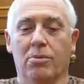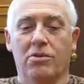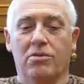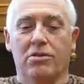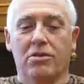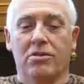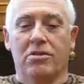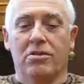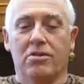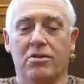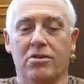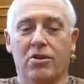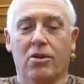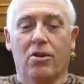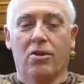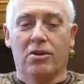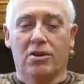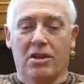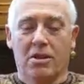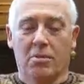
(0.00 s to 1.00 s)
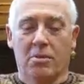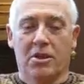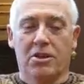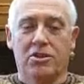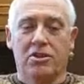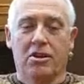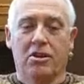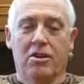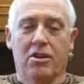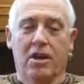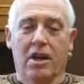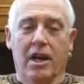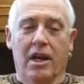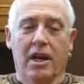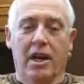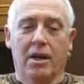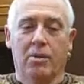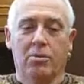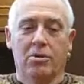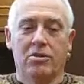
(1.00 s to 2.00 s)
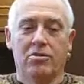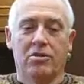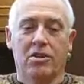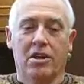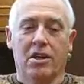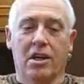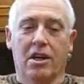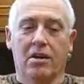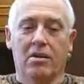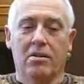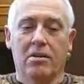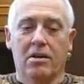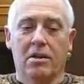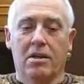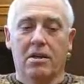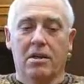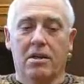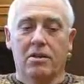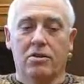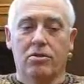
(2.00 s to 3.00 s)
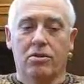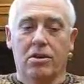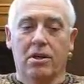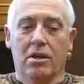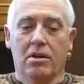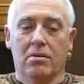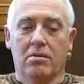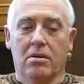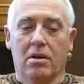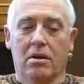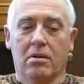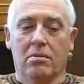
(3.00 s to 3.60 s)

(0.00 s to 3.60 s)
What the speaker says: I was a court commissioner, and I was doing a